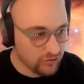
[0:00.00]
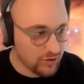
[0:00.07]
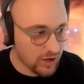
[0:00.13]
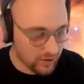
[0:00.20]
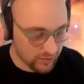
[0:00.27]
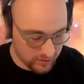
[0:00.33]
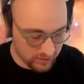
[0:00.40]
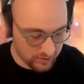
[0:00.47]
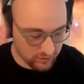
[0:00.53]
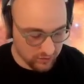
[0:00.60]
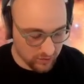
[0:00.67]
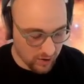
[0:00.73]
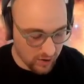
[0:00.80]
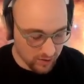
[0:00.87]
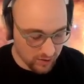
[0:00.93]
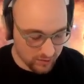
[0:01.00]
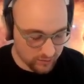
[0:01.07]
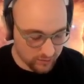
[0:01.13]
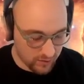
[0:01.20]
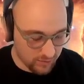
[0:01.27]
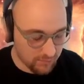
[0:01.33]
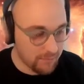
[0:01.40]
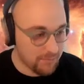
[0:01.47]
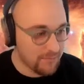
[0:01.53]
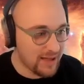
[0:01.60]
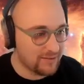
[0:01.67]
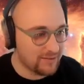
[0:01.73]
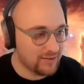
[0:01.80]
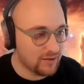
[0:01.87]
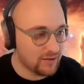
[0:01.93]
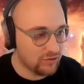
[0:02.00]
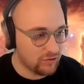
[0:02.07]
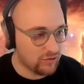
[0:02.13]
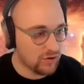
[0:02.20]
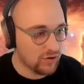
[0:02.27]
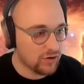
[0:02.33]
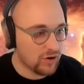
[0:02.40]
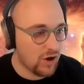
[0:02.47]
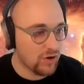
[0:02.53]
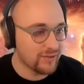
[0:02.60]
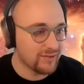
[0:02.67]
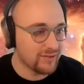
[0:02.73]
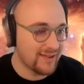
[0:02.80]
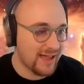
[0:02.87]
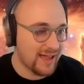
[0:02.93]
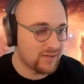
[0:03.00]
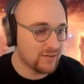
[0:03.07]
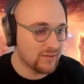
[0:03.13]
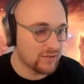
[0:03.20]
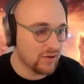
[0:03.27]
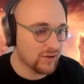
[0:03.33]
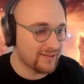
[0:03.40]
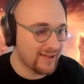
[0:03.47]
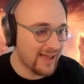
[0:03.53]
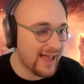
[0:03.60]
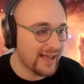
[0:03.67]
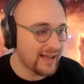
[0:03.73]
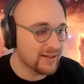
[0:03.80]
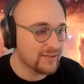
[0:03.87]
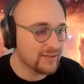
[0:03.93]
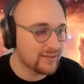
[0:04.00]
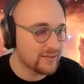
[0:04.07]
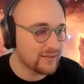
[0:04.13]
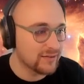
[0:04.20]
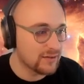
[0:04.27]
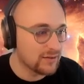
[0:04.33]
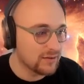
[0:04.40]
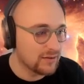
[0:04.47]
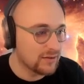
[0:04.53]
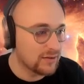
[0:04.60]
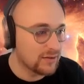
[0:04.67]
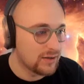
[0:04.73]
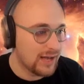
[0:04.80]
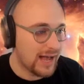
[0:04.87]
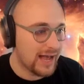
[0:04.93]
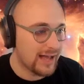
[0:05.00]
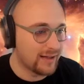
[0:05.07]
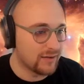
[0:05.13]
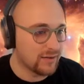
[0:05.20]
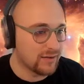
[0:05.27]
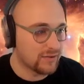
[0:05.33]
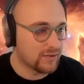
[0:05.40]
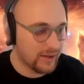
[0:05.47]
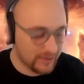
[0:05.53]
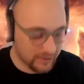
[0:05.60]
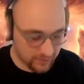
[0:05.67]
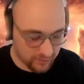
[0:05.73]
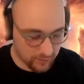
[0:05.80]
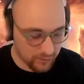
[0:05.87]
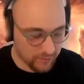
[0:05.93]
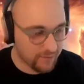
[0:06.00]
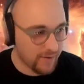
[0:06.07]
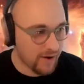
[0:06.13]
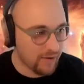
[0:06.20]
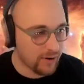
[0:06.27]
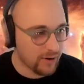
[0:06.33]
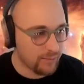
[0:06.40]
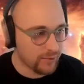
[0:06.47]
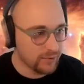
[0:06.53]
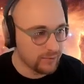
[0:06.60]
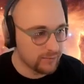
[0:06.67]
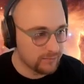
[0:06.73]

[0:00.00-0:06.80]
the doc.message.content.text, and assign this to a variable.